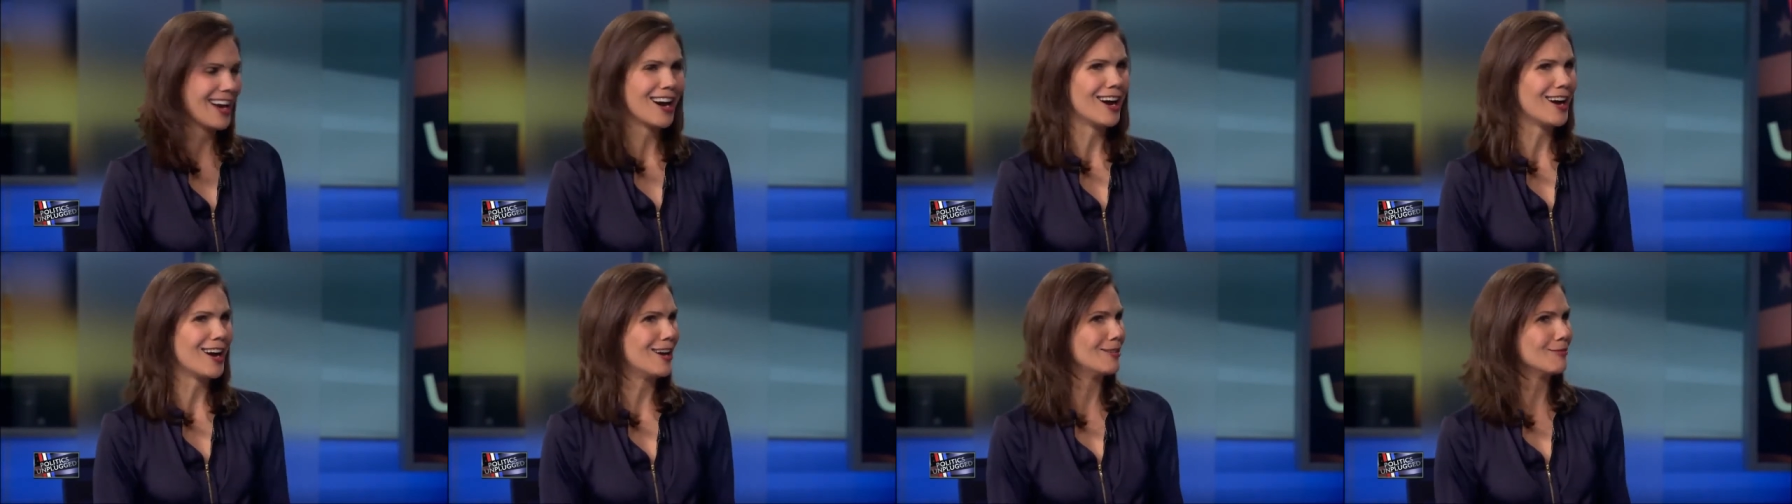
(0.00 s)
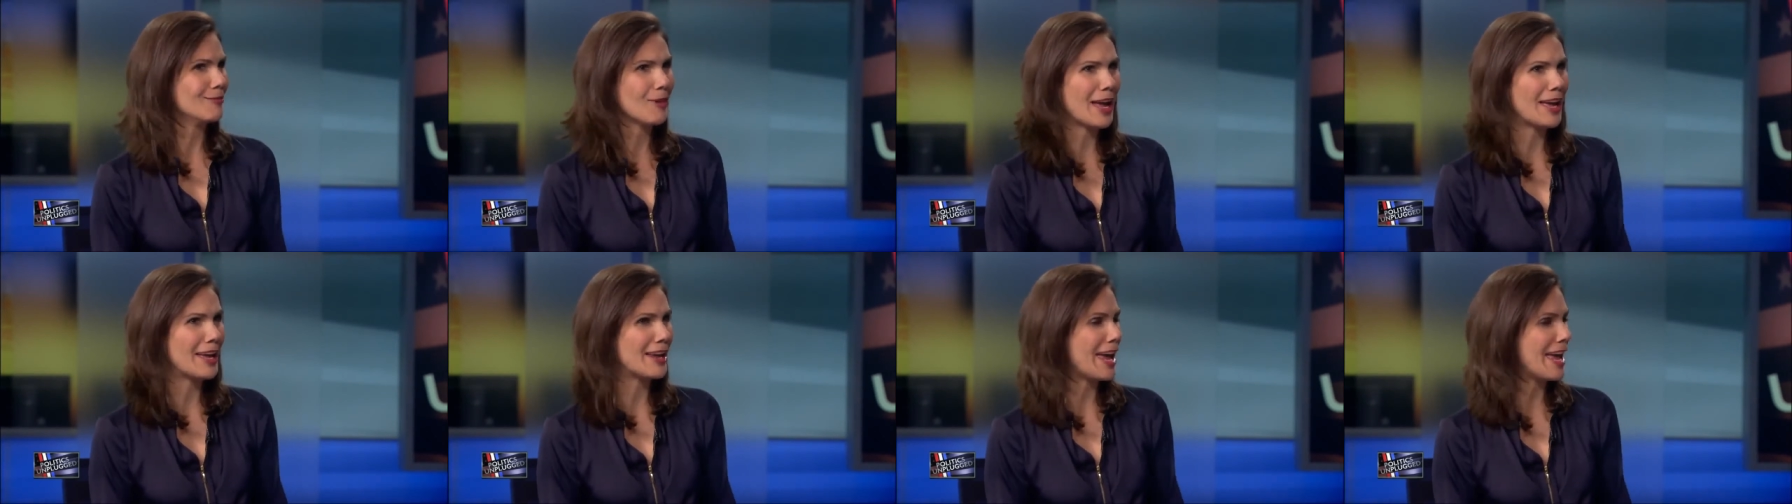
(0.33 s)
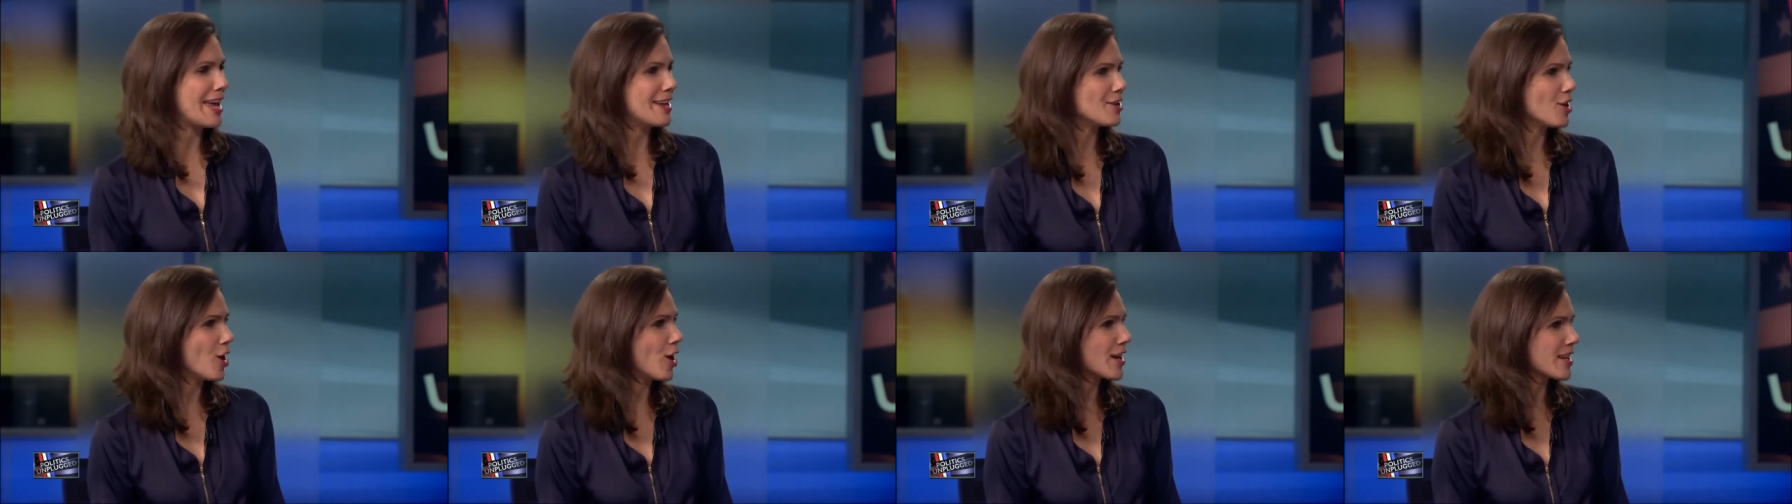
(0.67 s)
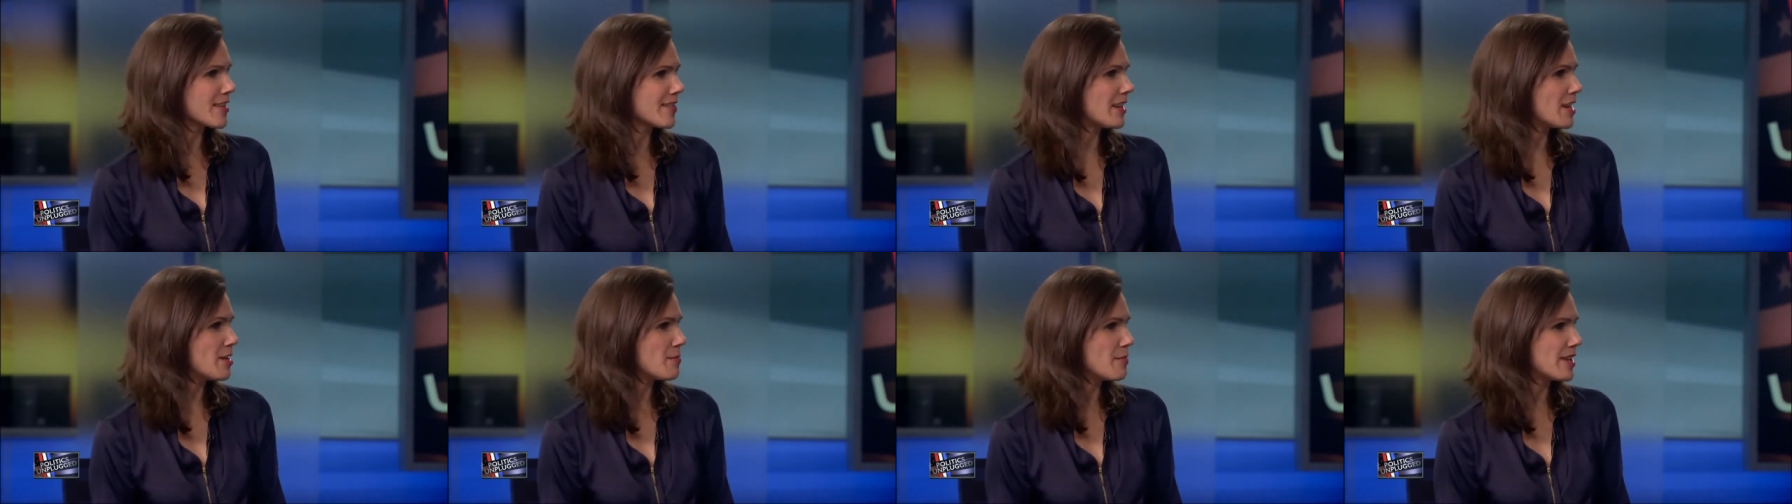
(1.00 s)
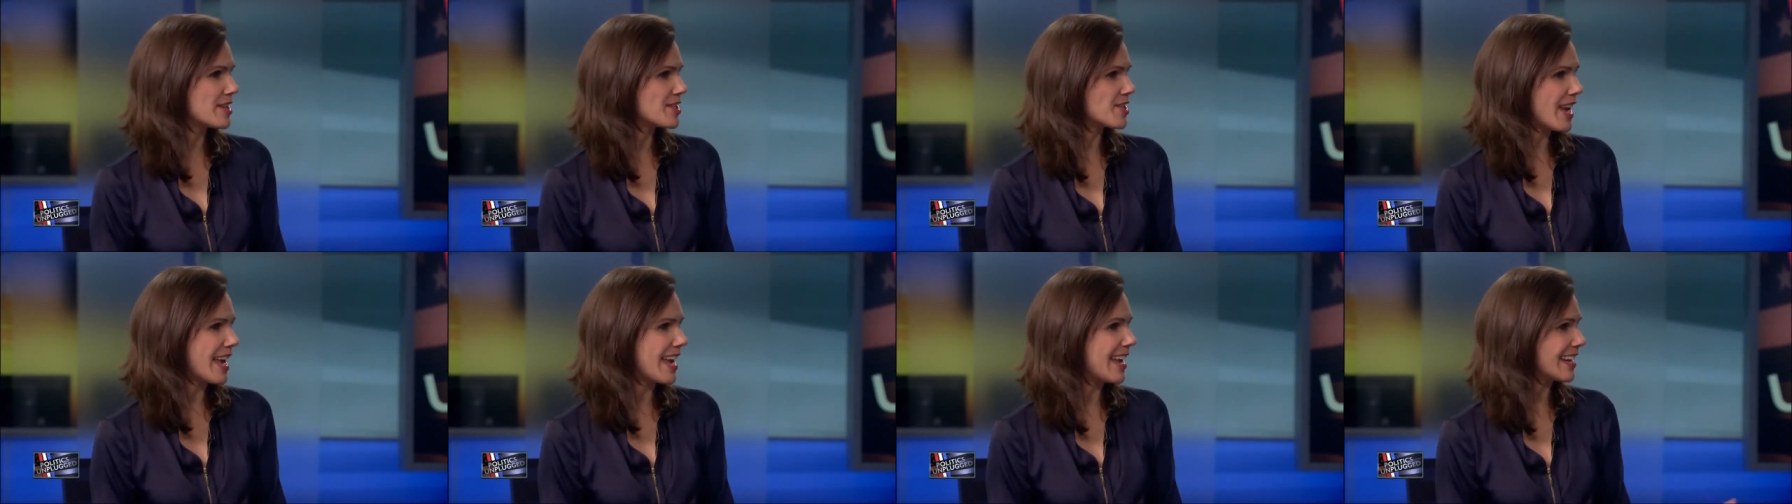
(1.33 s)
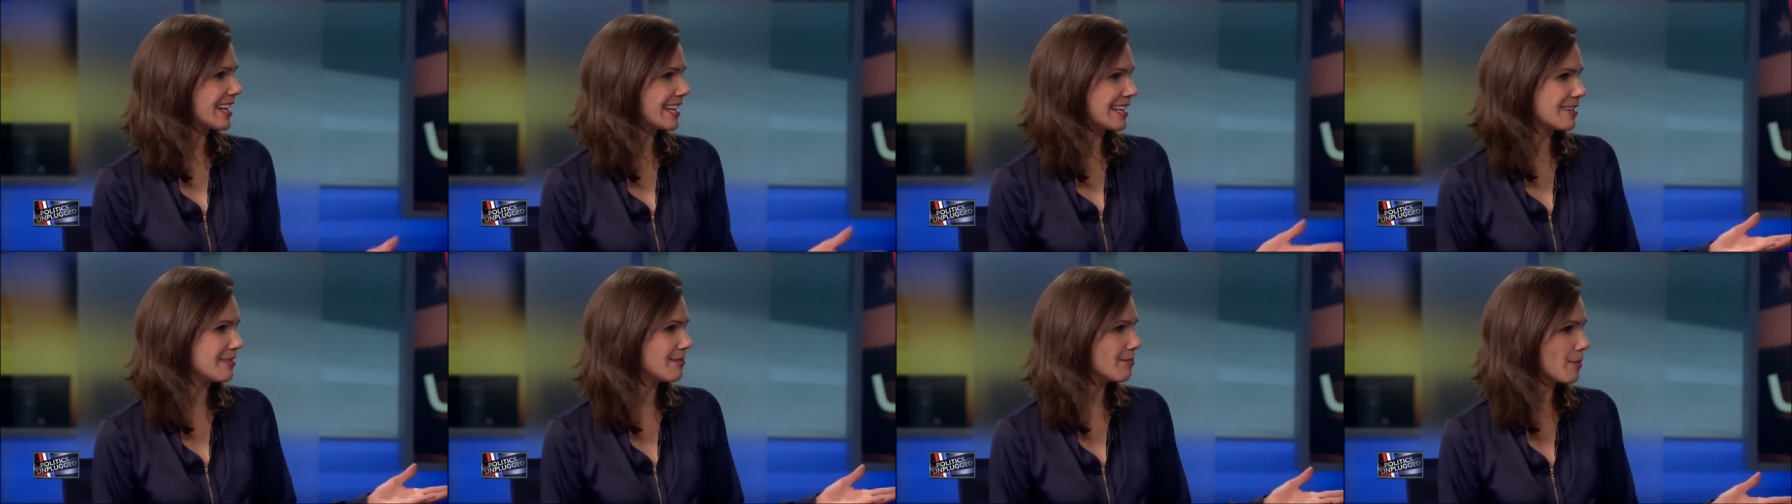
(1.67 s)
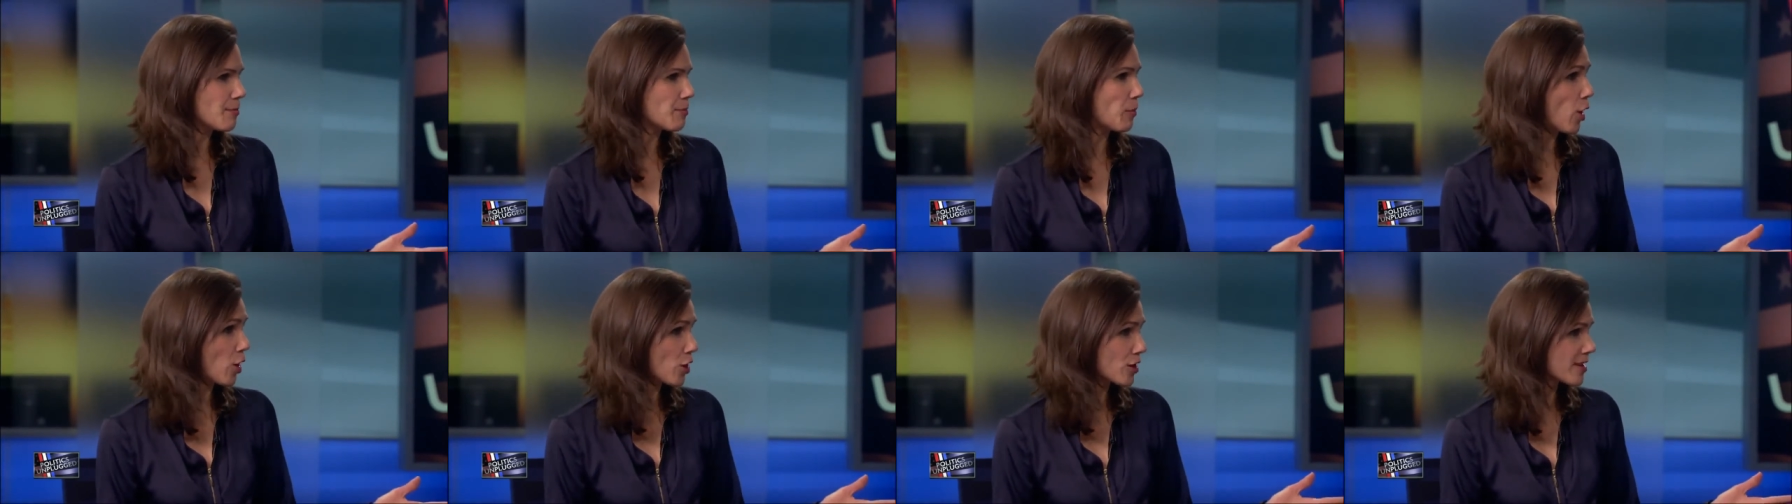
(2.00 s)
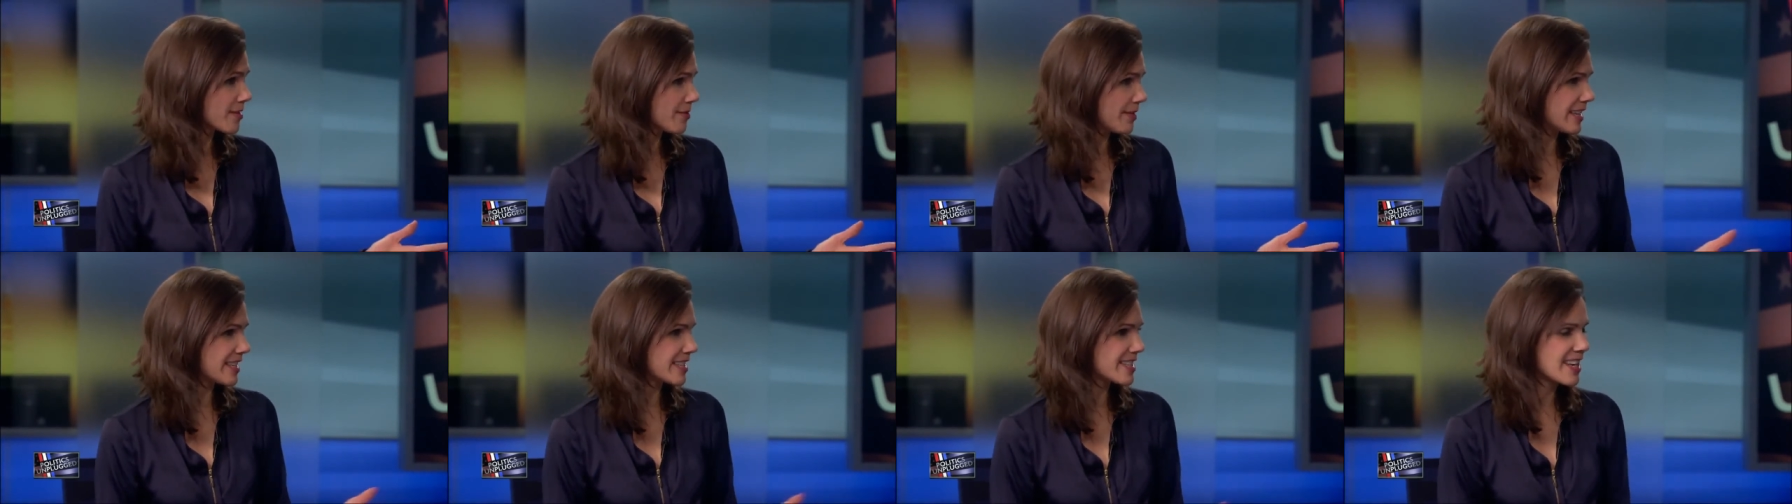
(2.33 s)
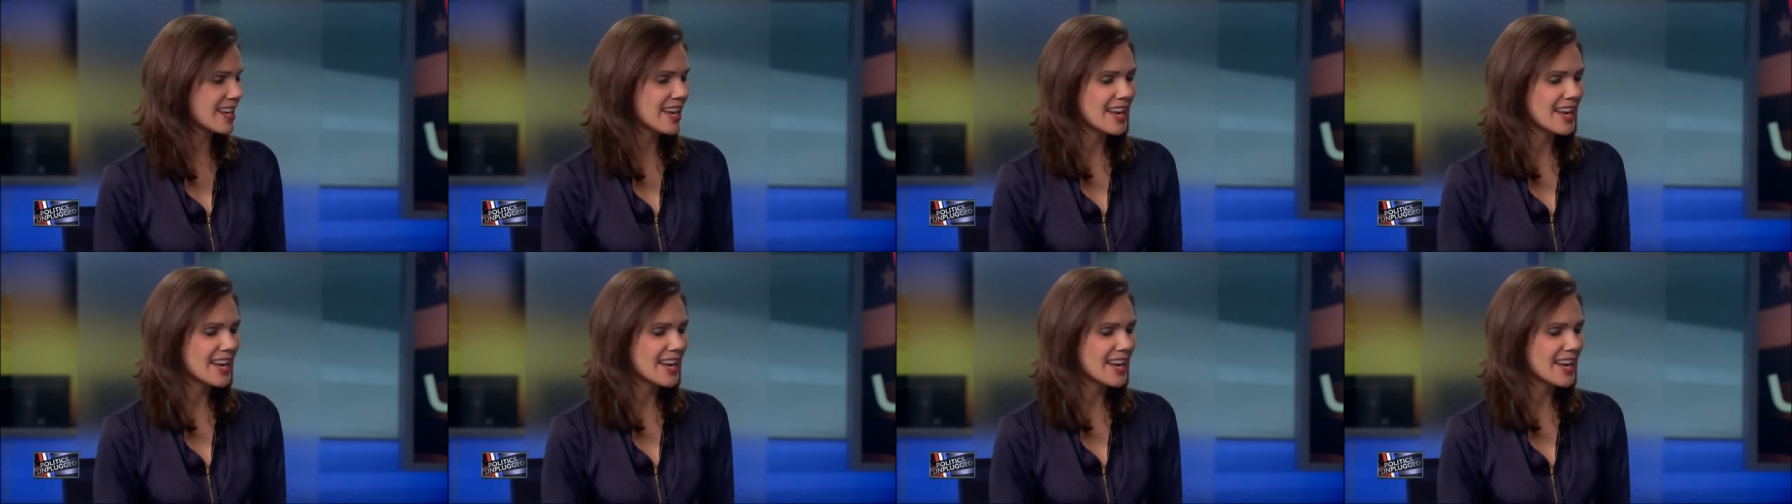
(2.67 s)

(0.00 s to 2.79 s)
and not even admit to any part of it.